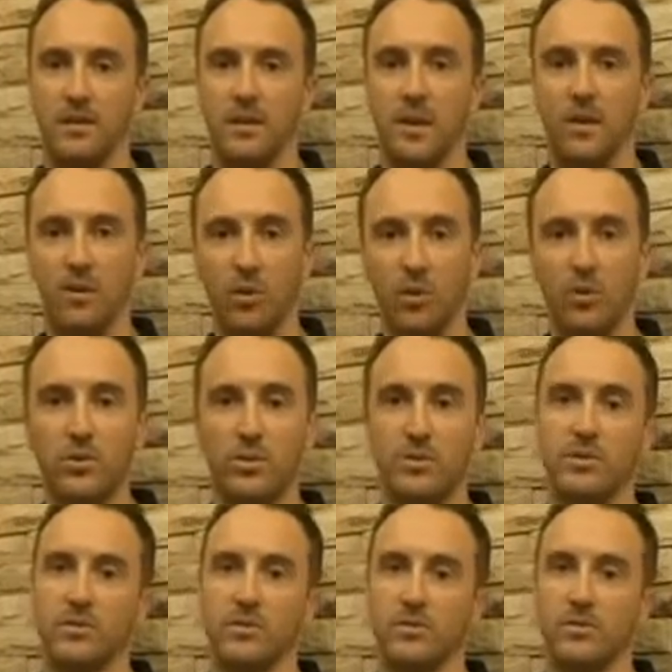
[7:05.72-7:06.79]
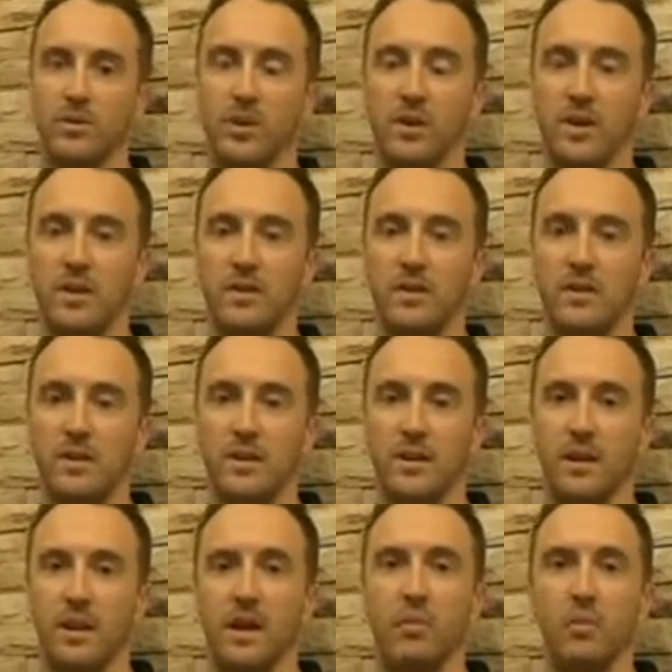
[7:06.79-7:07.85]
that all sorts of guys
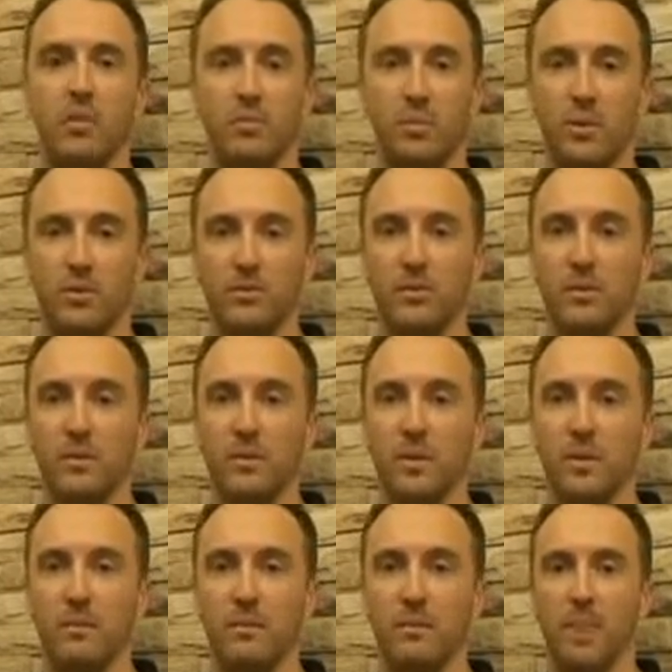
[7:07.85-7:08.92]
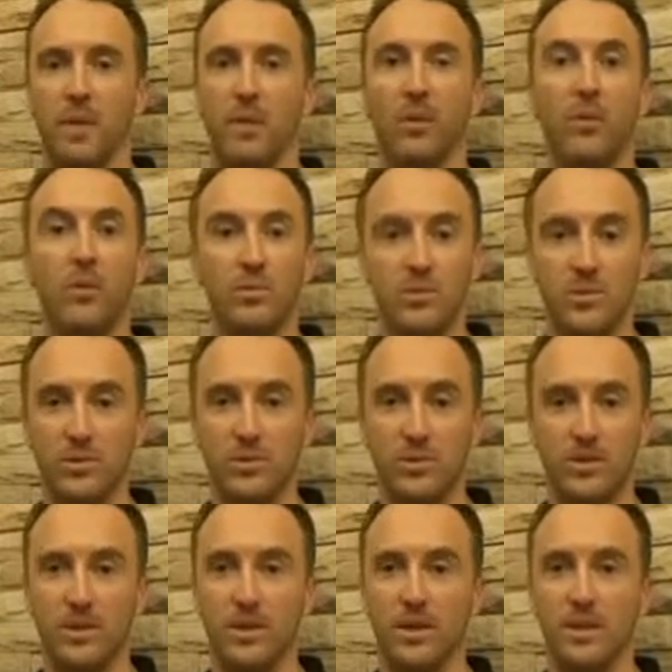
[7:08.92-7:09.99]
are with beautiful women. All
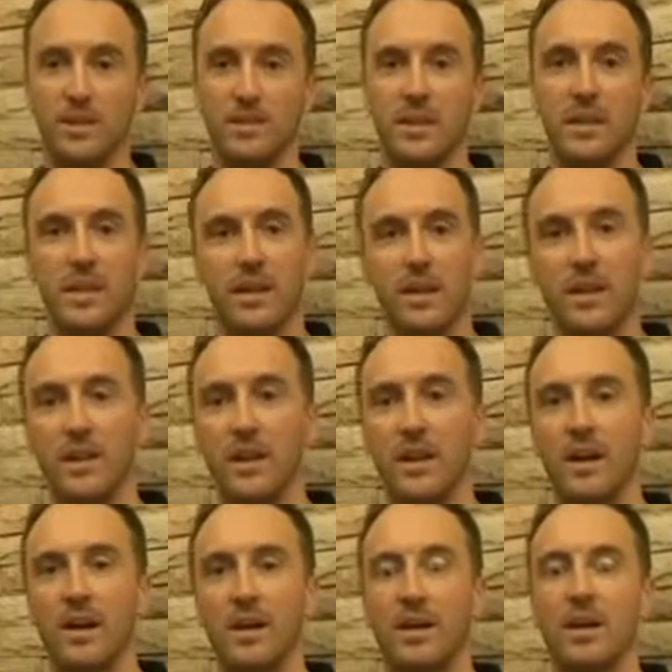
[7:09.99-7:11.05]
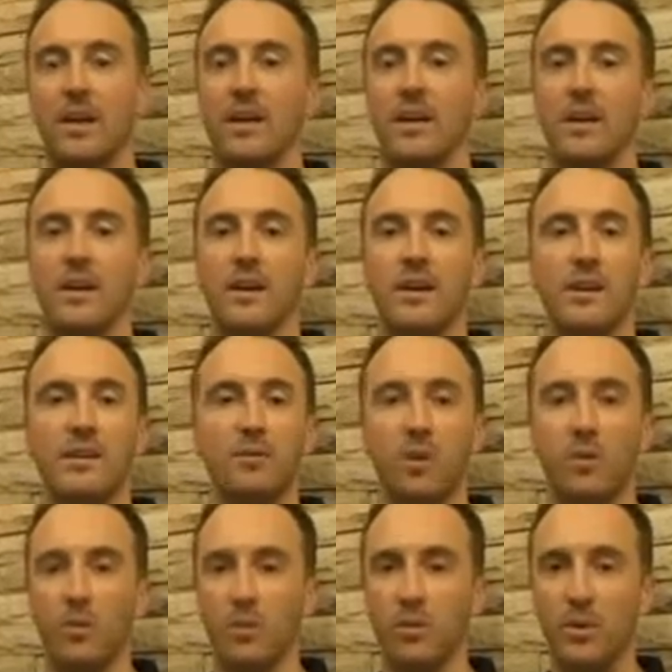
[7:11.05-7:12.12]
sorts of guys are getting laid. I've
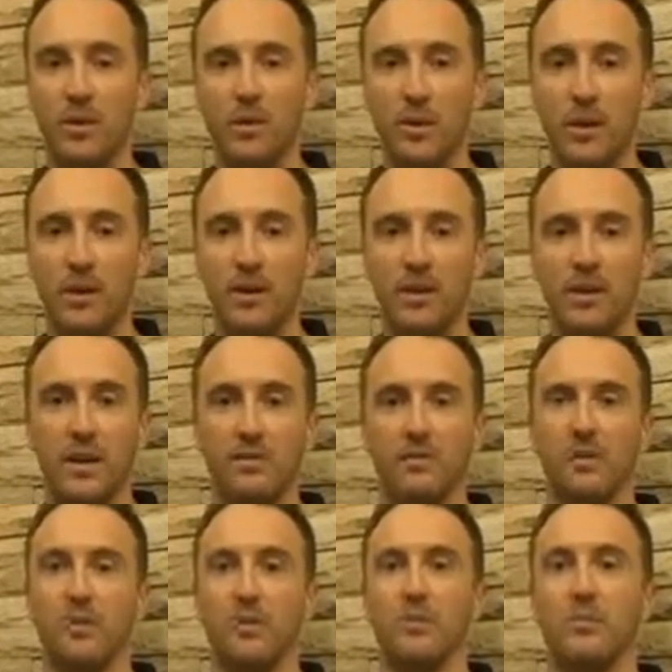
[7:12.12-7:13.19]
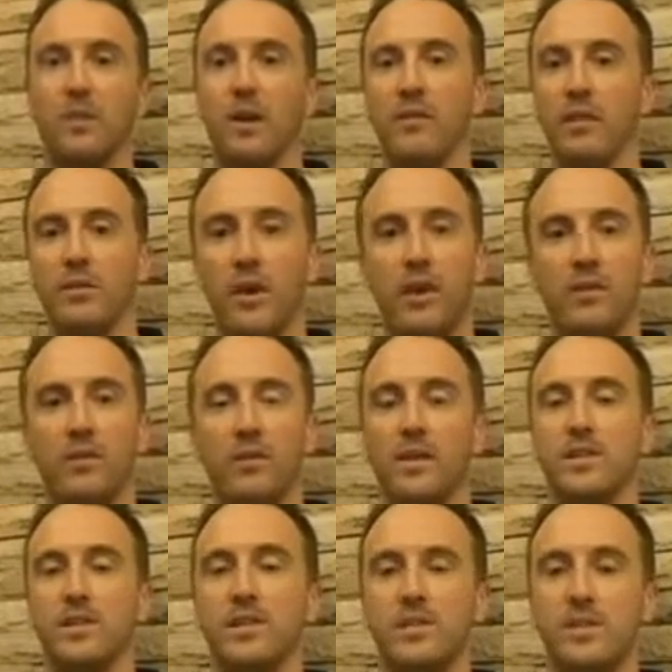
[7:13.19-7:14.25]
got women who are in love with them. They're having great
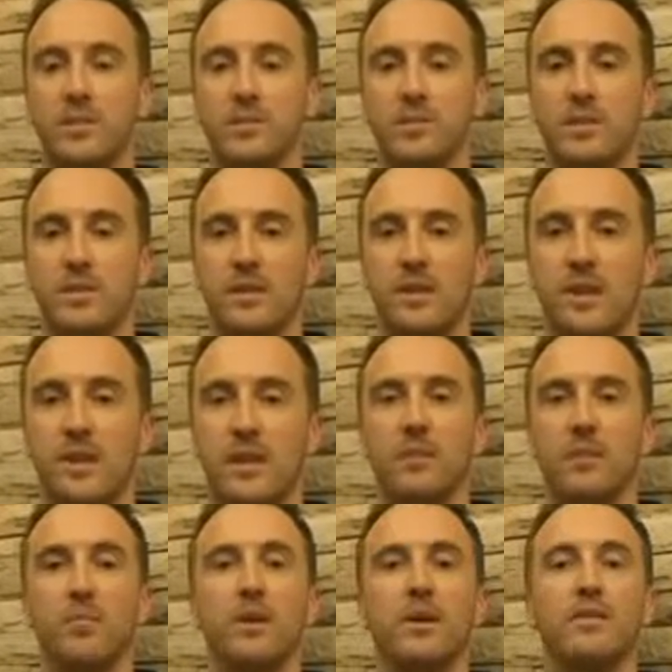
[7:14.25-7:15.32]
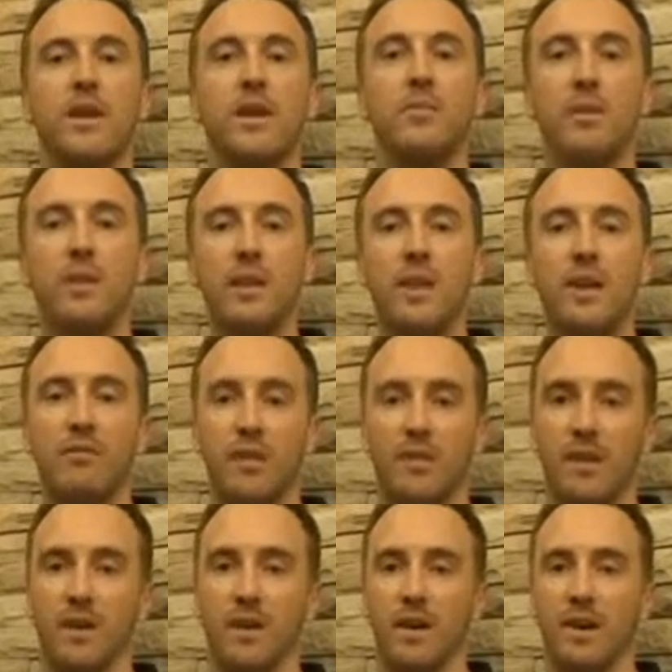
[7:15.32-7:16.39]
relationships because they believe
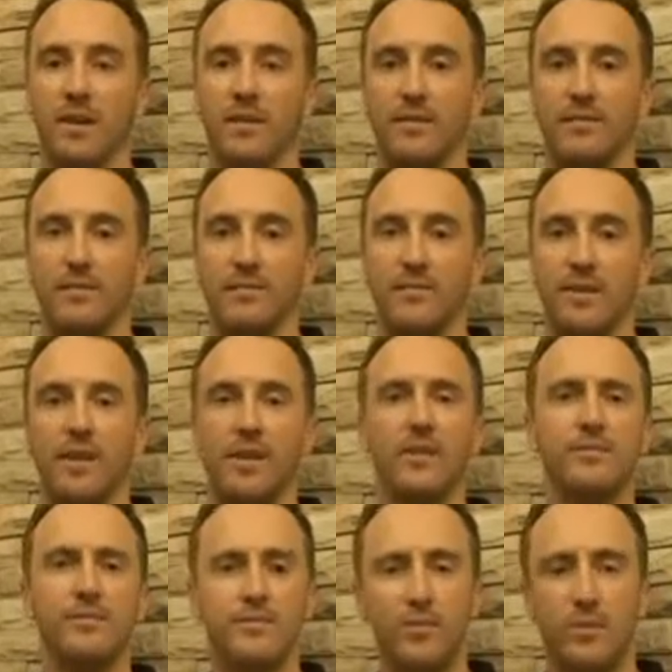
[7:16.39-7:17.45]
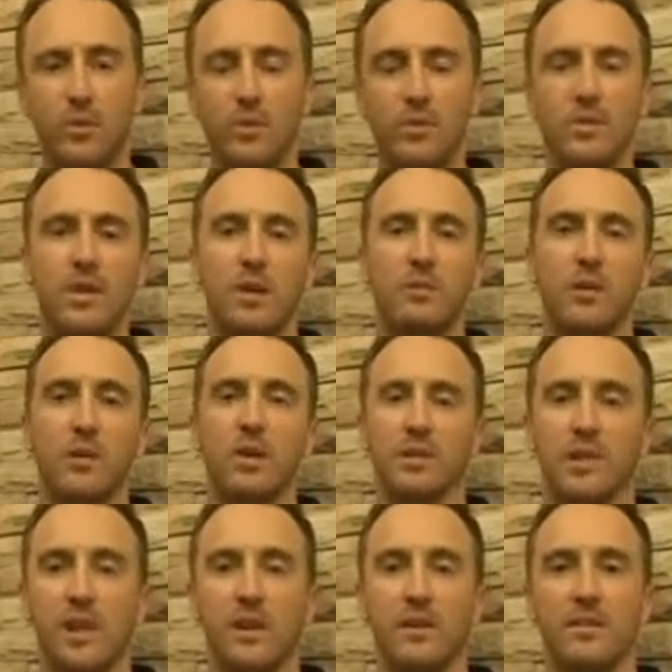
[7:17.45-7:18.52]
that they can. Of course, some
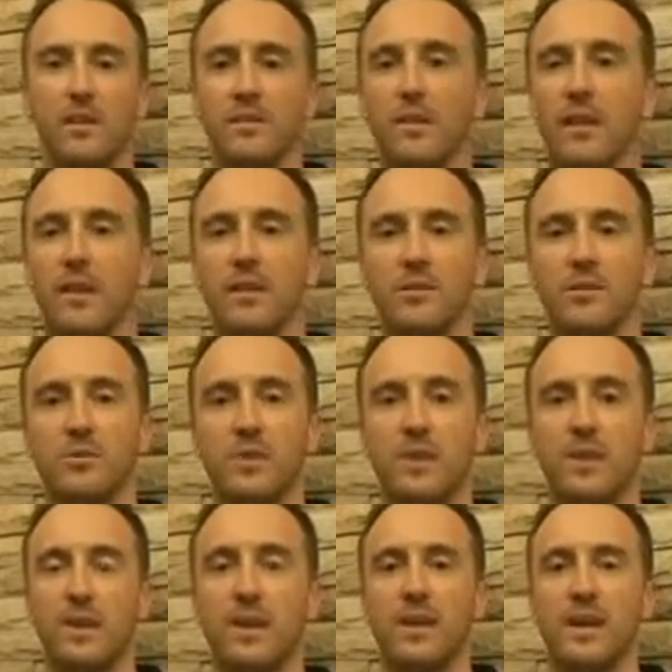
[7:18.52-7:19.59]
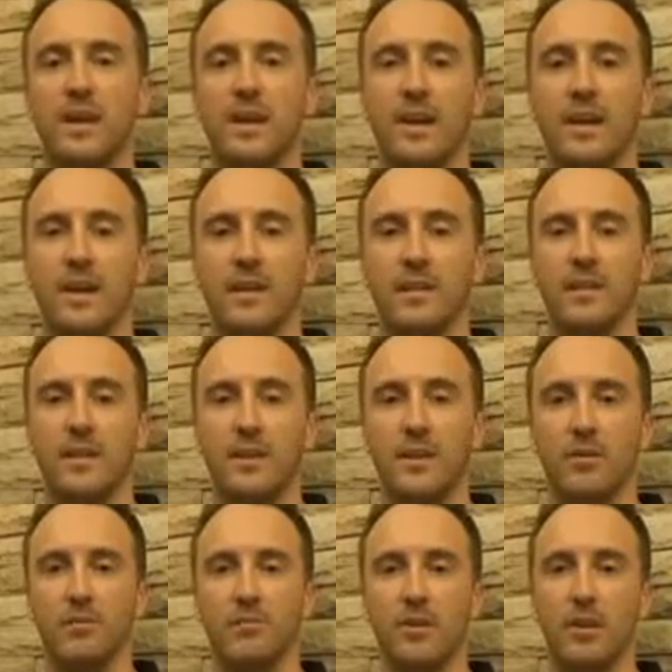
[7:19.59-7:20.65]
guys luck their way into it and
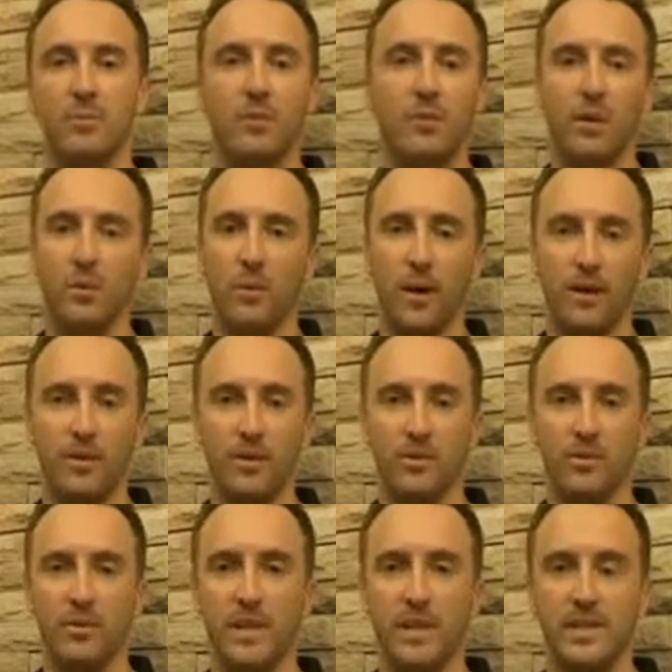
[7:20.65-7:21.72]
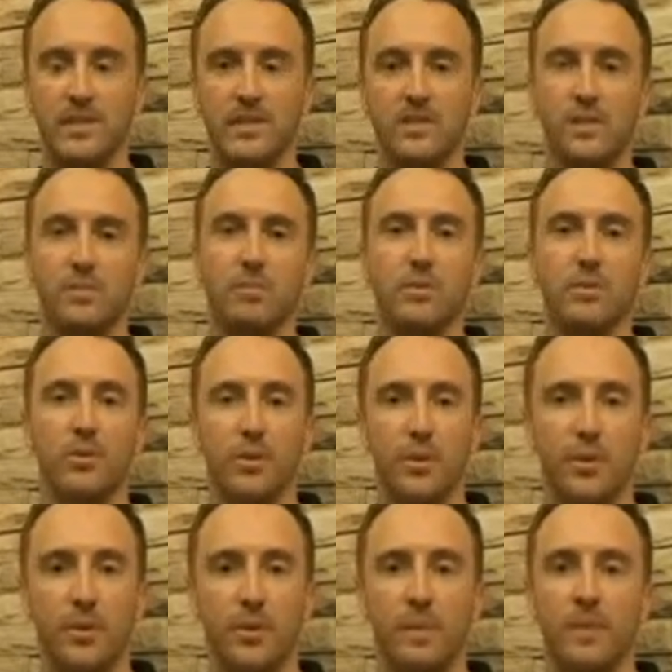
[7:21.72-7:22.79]
fumbled their way into the relationship. But
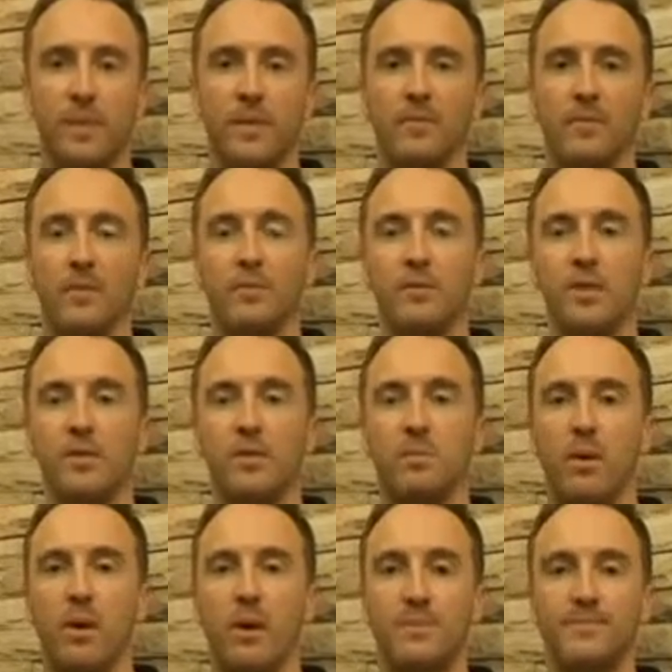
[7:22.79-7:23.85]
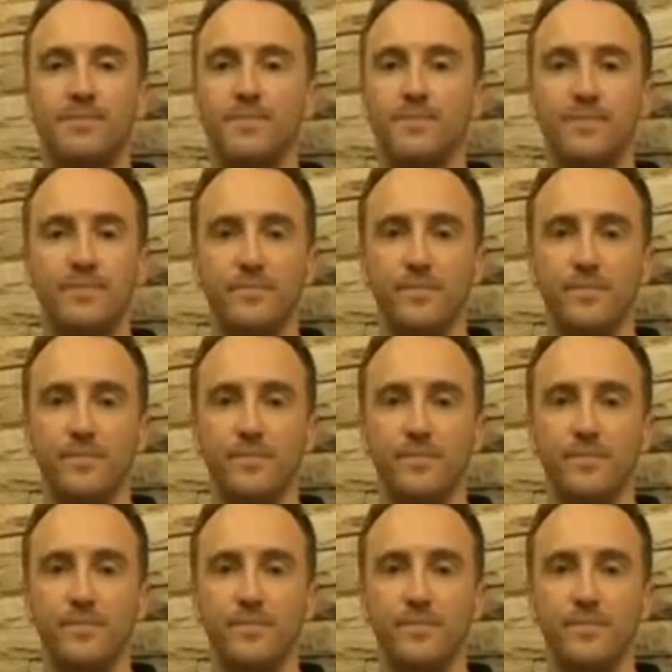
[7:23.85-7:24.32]
look, for the most part,